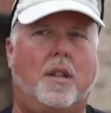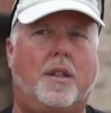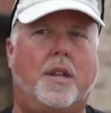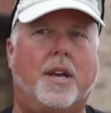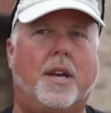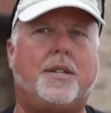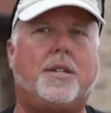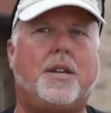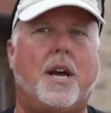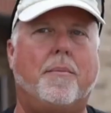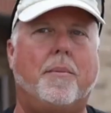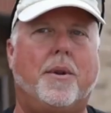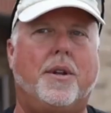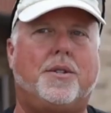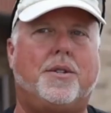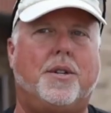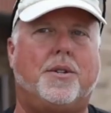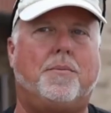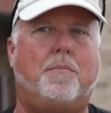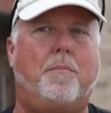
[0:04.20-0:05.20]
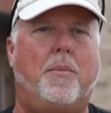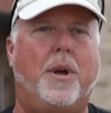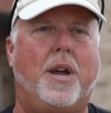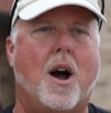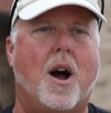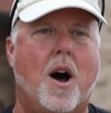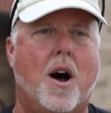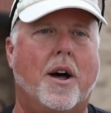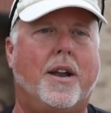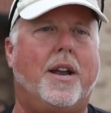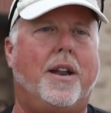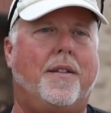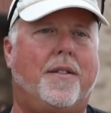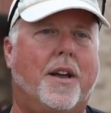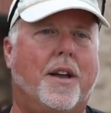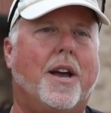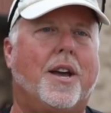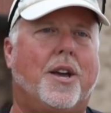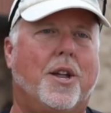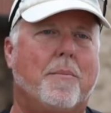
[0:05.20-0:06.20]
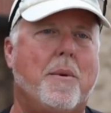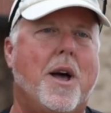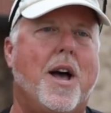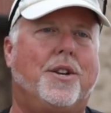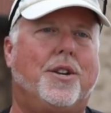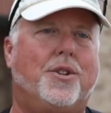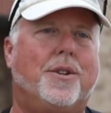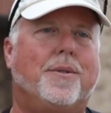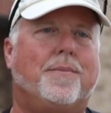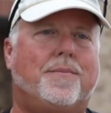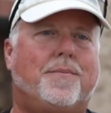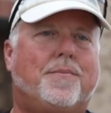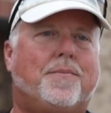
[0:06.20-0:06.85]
the excitement is just beyond anything I could imagine.